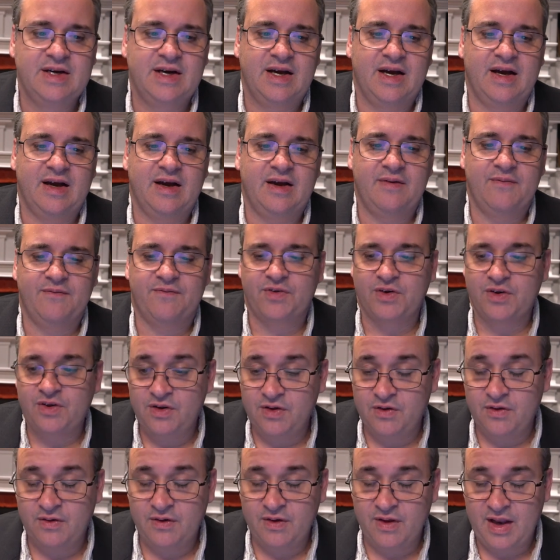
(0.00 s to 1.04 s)
Um, for
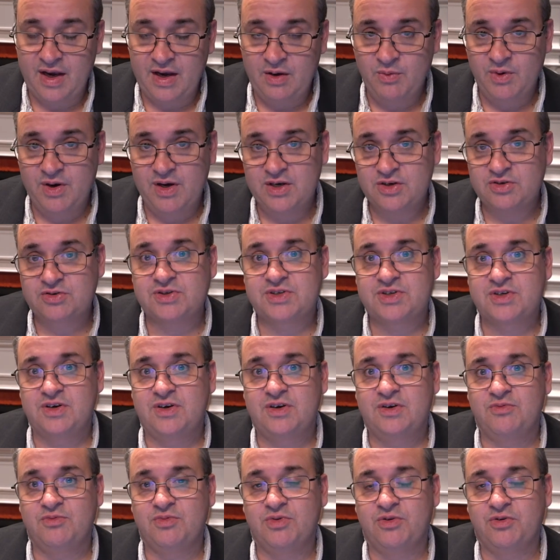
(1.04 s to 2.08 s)
you, anyone interested
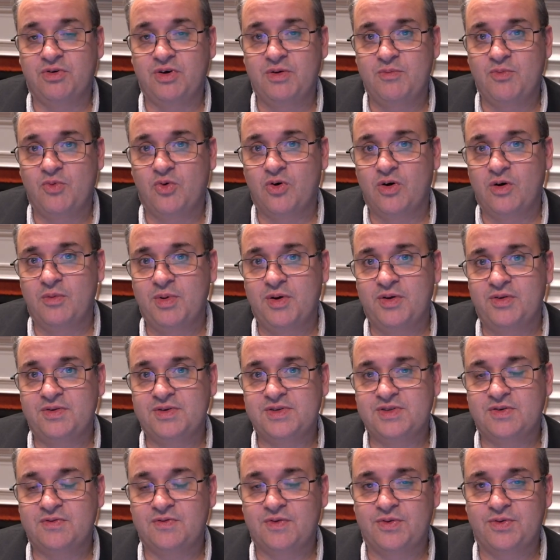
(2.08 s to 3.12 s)
in learning more about the
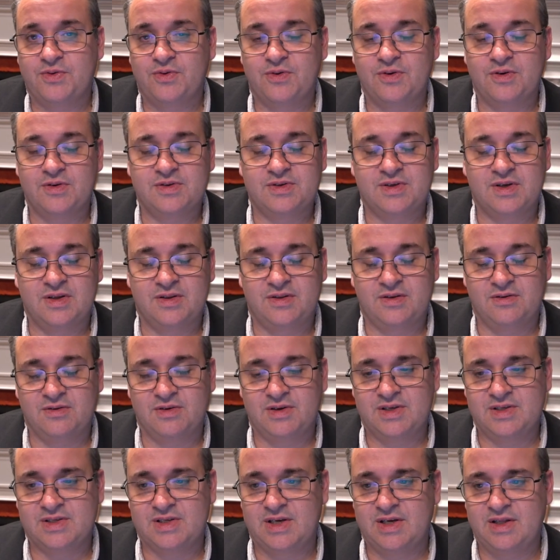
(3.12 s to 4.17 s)
Silverthorns, uh, there
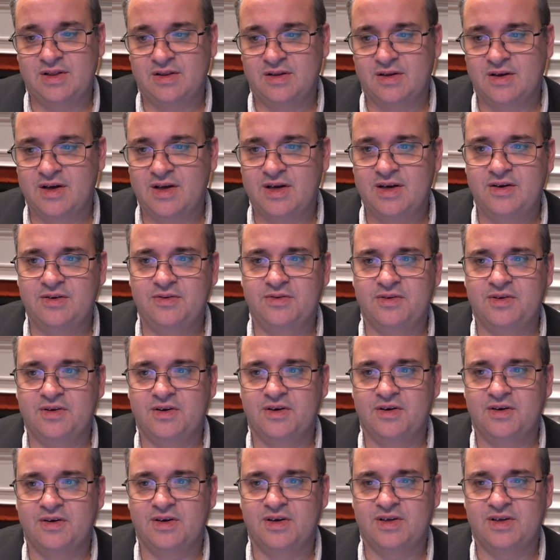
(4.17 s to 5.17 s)
is a lot out there.